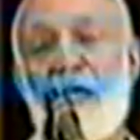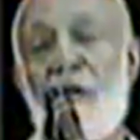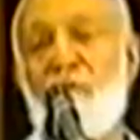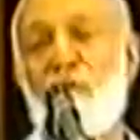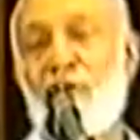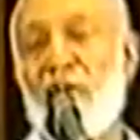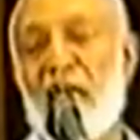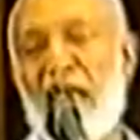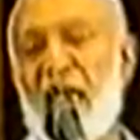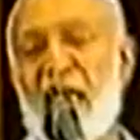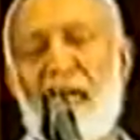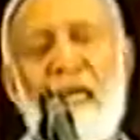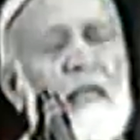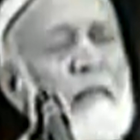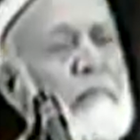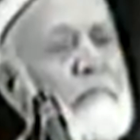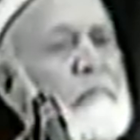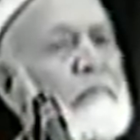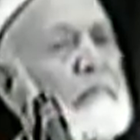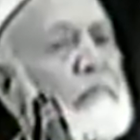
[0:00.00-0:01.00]
If you
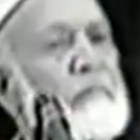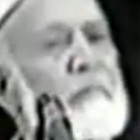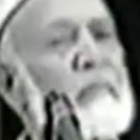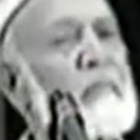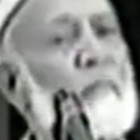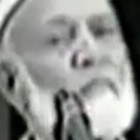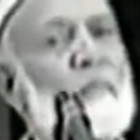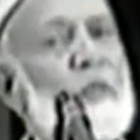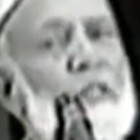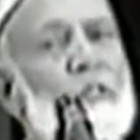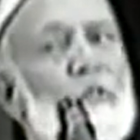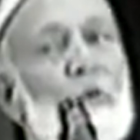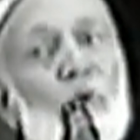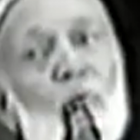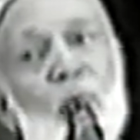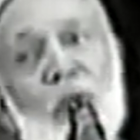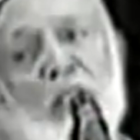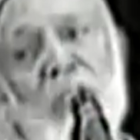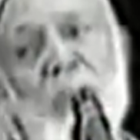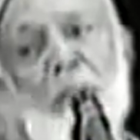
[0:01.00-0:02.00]
didn't, please
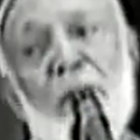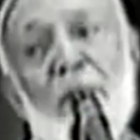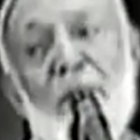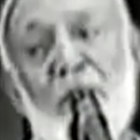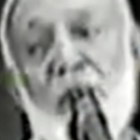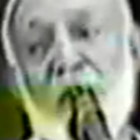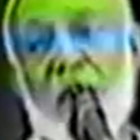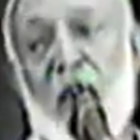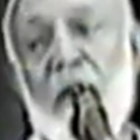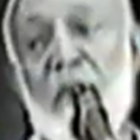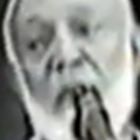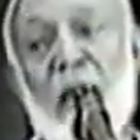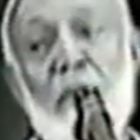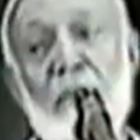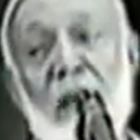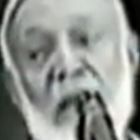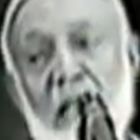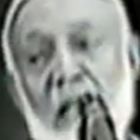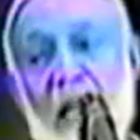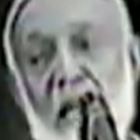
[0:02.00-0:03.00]
don't waste the people's time
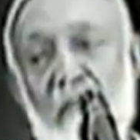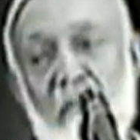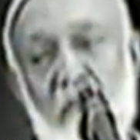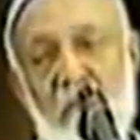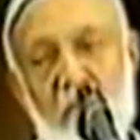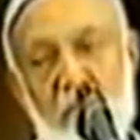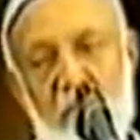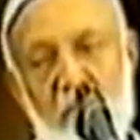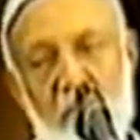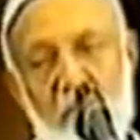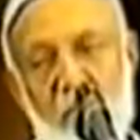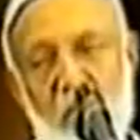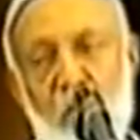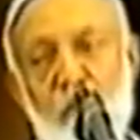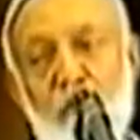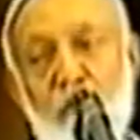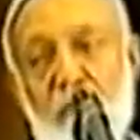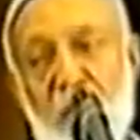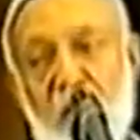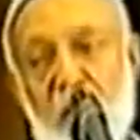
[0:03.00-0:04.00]
and my time.
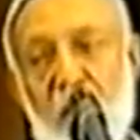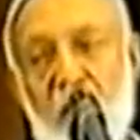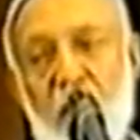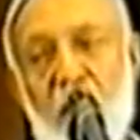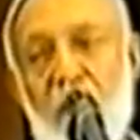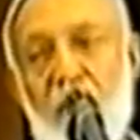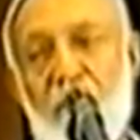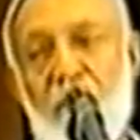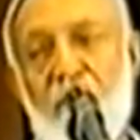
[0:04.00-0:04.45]
Thank you, brother.